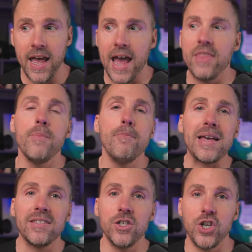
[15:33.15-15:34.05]
and the
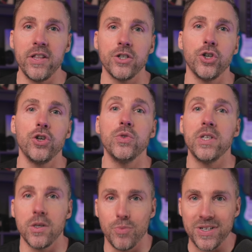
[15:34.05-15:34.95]
messaging that you're
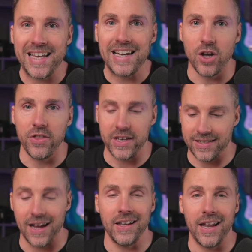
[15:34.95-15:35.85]
using to present all this
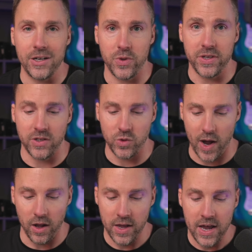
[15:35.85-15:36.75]
aligns with this as well.